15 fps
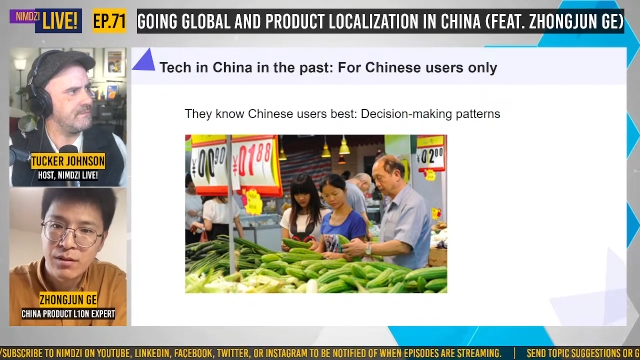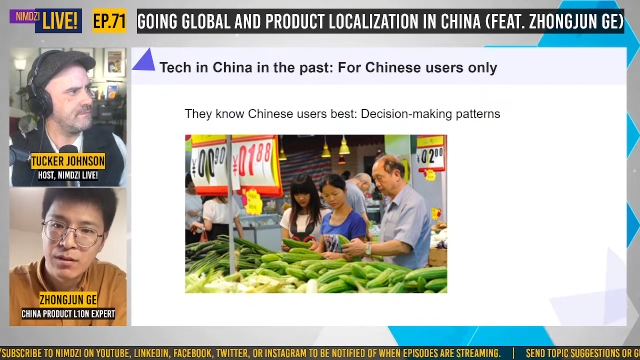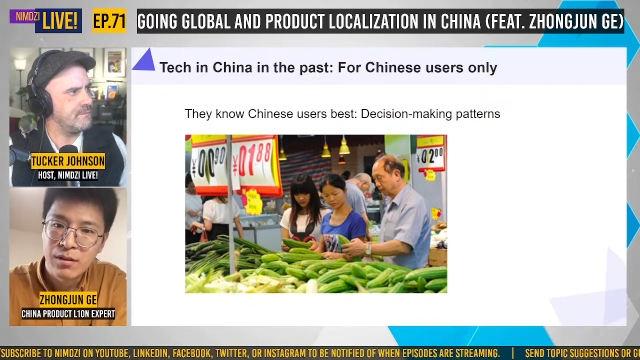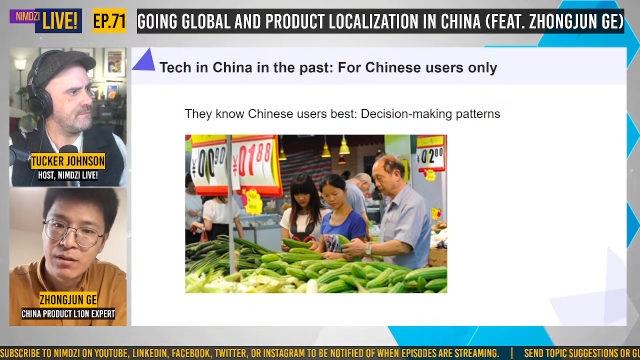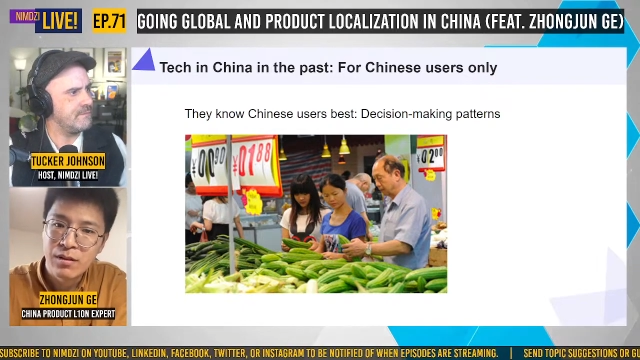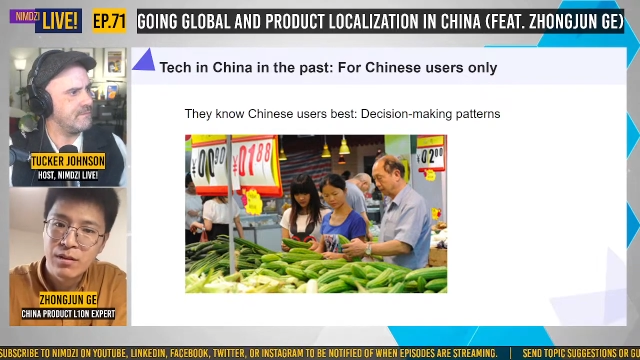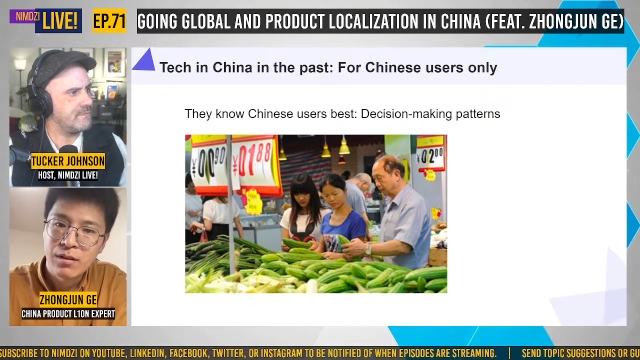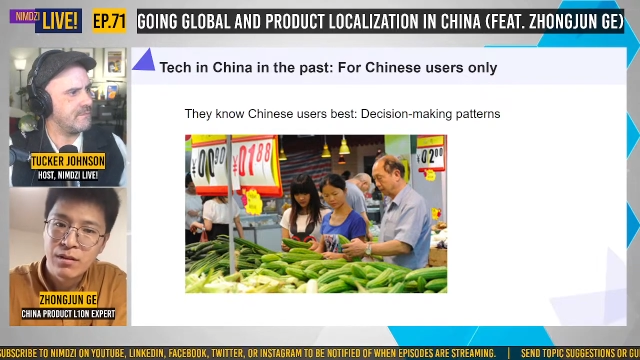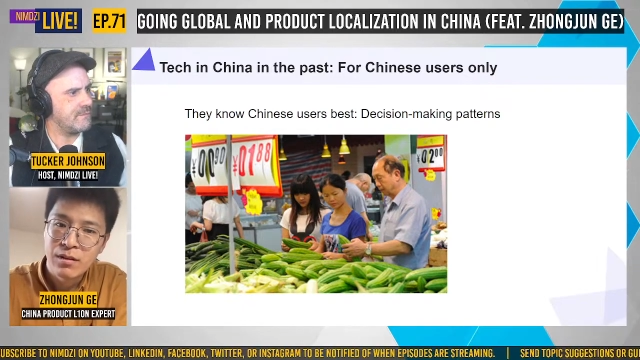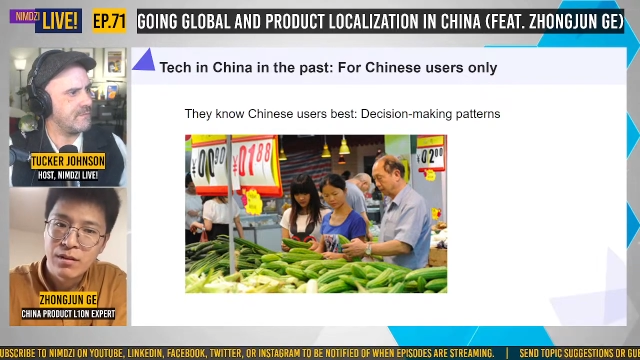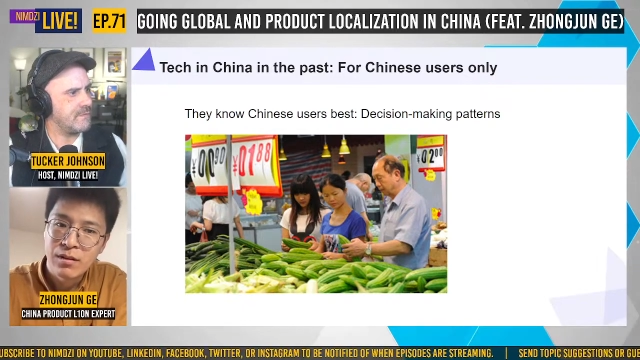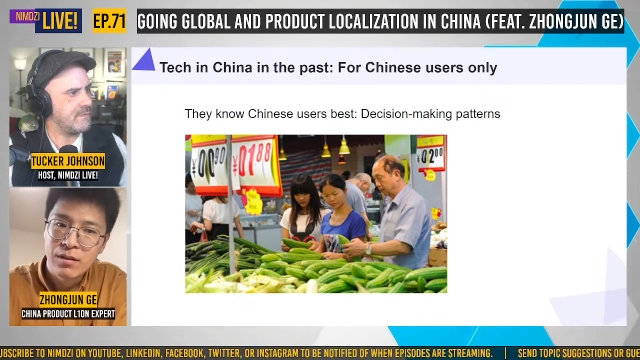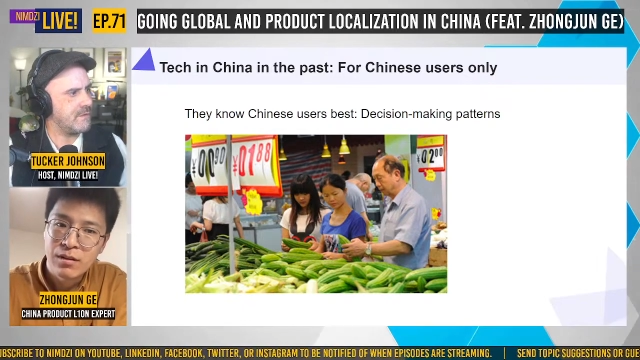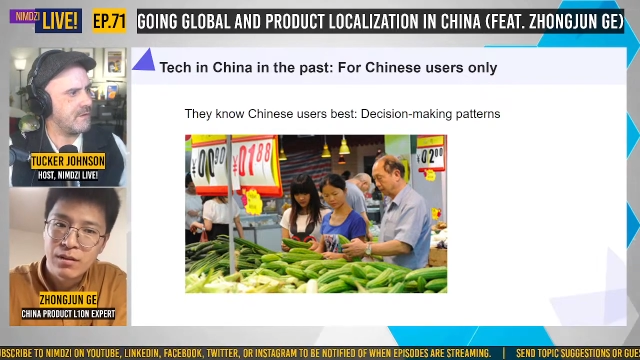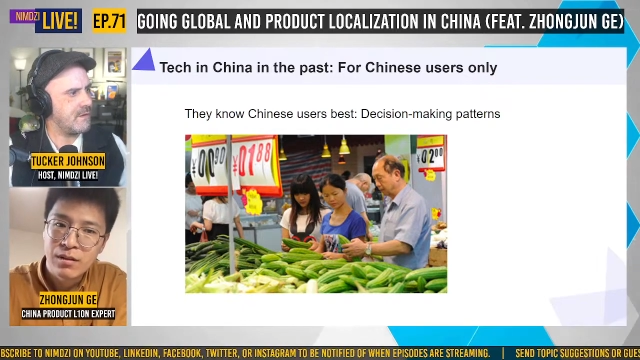
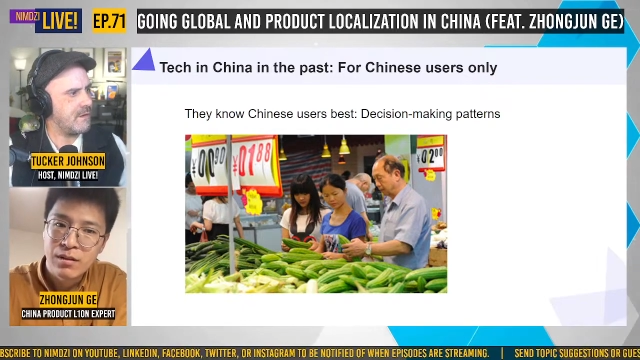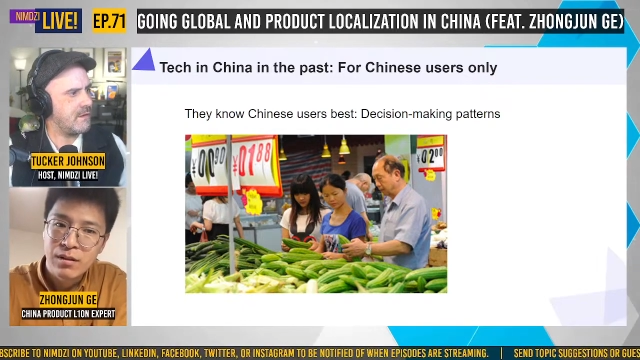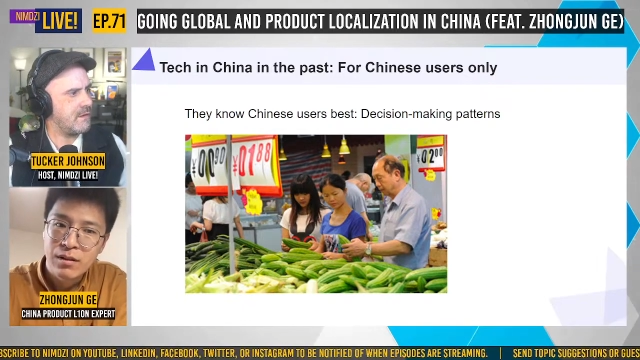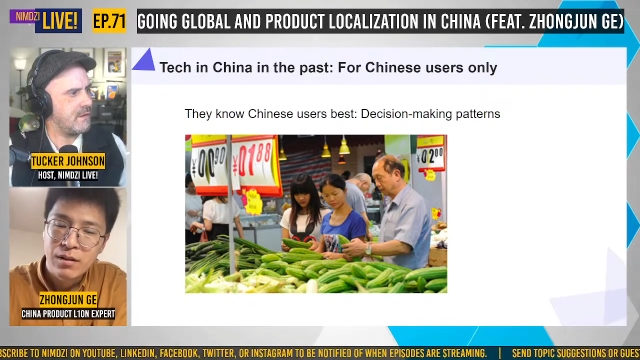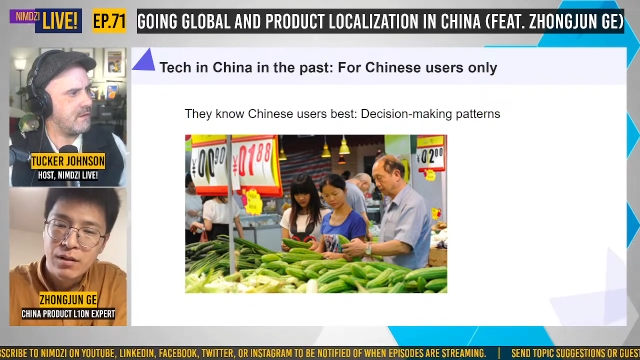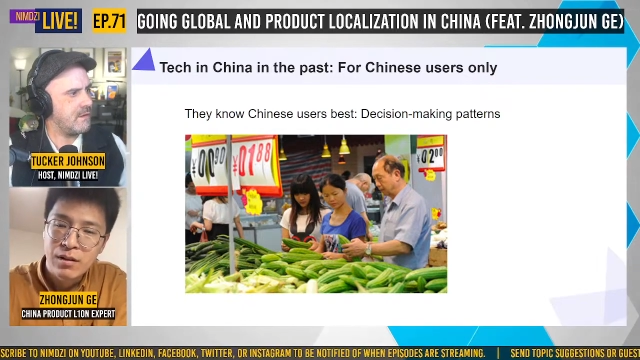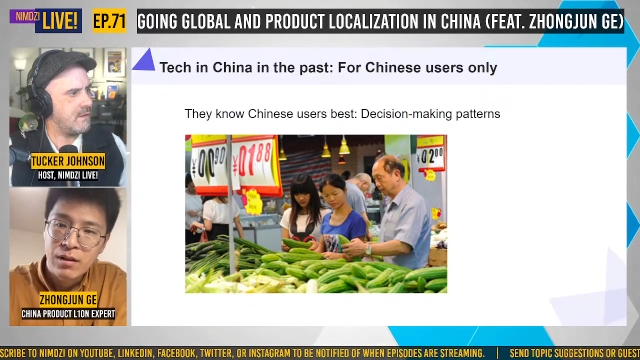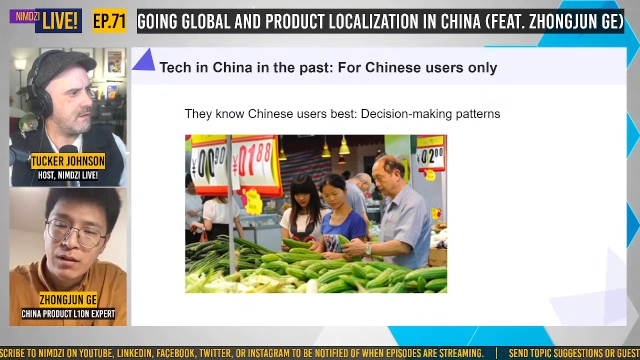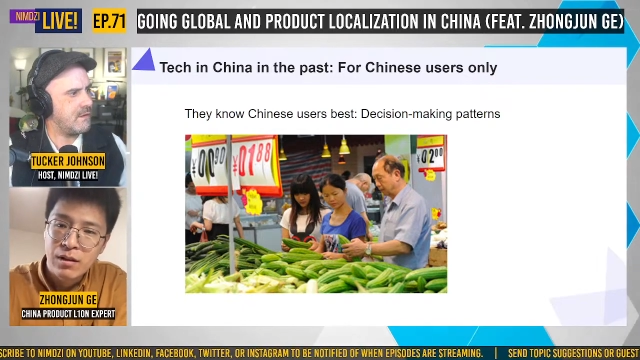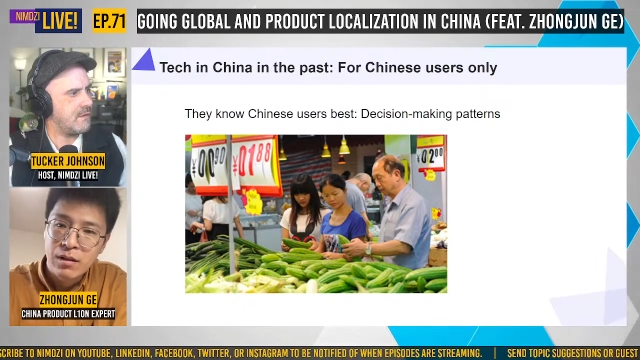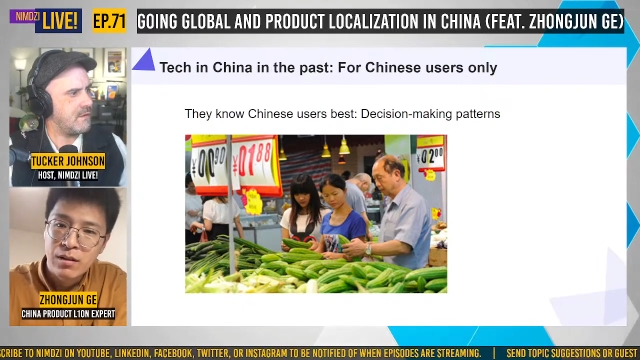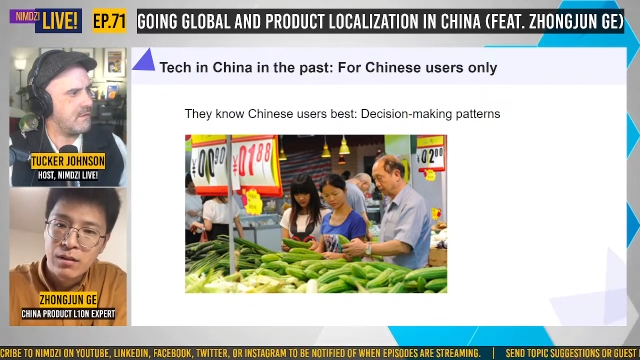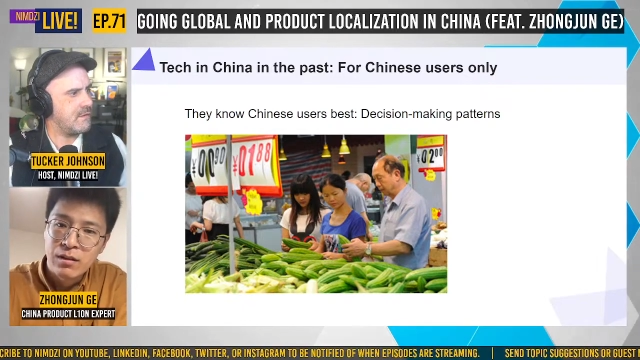Nobody speaks.